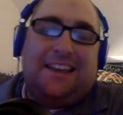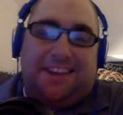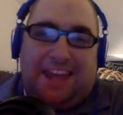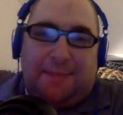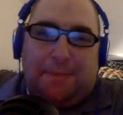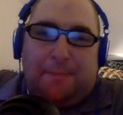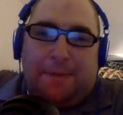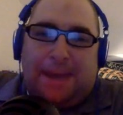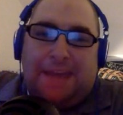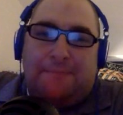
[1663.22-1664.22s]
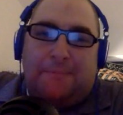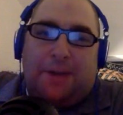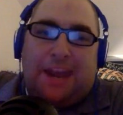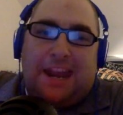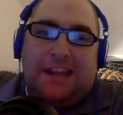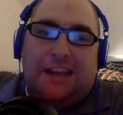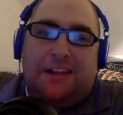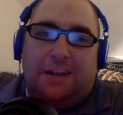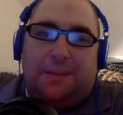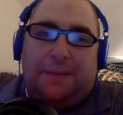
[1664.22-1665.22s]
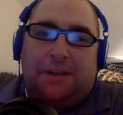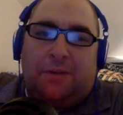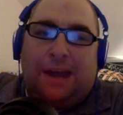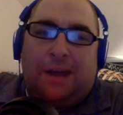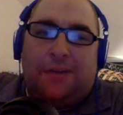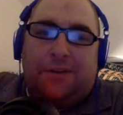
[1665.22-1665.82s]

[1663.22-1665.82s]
Tampa Bay gaining a little bit of ground.